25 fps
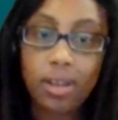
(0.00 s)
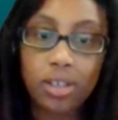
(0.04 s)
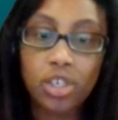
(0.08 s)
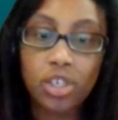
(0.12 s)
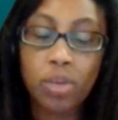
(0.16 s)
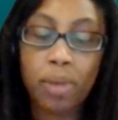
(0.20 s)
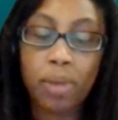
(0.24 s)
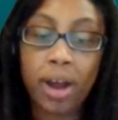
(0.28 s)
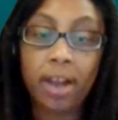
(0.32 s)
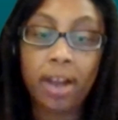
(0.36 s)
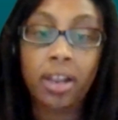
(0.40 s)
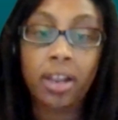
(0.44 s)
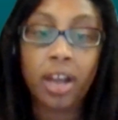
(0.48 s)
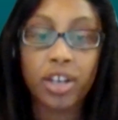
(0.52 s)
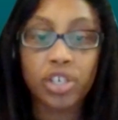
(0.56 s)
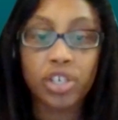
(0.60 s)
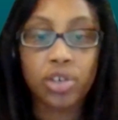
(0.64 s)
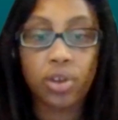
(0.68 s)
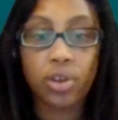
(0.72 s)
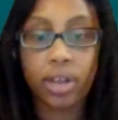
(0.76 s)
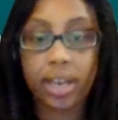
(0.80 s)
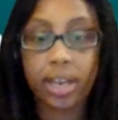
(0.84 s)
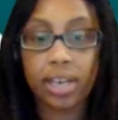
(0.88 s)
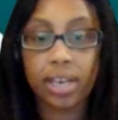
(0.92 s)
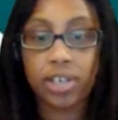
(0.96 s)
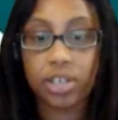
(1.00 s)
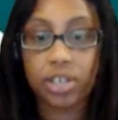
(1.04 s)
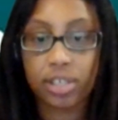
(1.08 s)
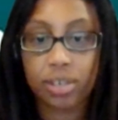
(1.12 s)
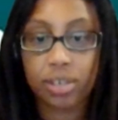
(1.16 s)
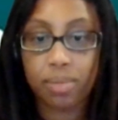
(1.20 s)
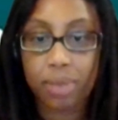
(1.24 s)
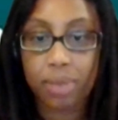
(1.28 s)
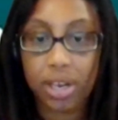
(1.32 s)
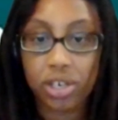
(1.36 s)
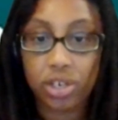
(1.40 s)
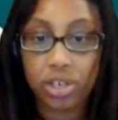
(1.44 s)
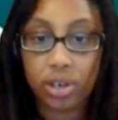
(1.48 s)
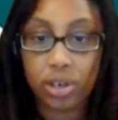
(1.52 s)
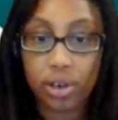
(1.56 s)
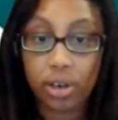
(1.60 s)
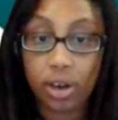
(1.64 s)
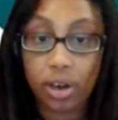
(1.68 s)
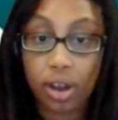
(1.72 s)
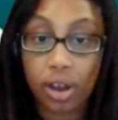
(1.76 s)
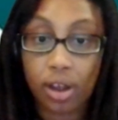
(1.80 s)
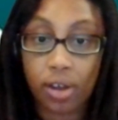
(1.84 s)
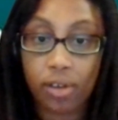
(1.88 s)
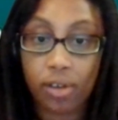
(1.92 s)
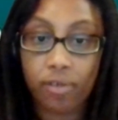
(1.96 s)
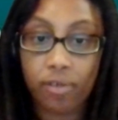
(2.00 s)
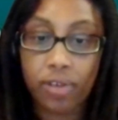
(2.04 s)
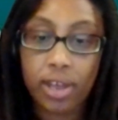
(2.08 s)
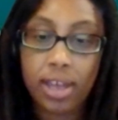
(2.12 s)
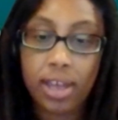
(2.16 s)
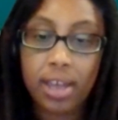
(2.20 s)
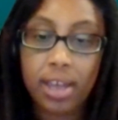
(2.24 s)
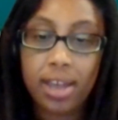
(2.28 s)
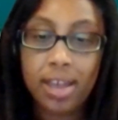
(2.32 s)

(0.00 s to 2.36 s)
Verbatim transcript: So biological age is a measure of